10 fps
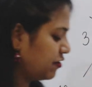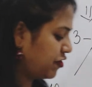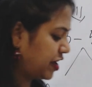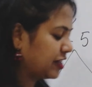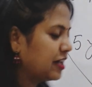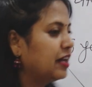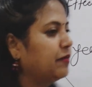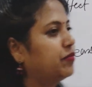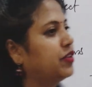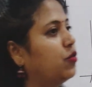effect,
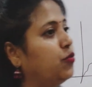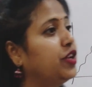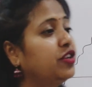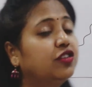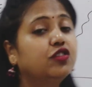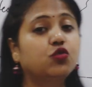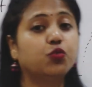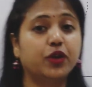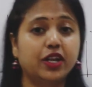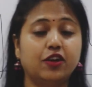the winners
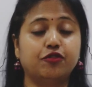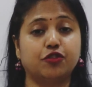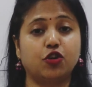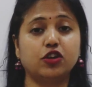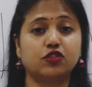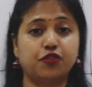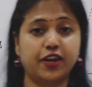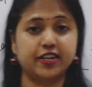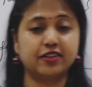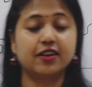will of course
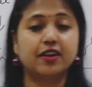fade